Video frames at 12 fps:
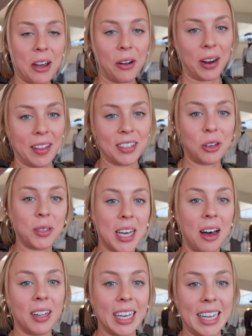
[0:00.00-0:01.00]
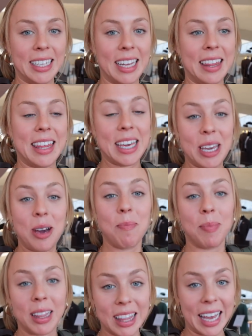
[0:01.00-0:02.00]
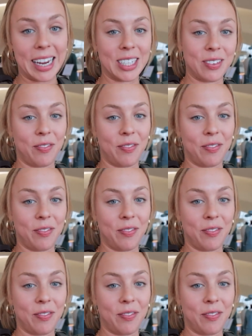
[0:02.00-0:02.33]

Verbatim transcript: Okay, this hotel is the place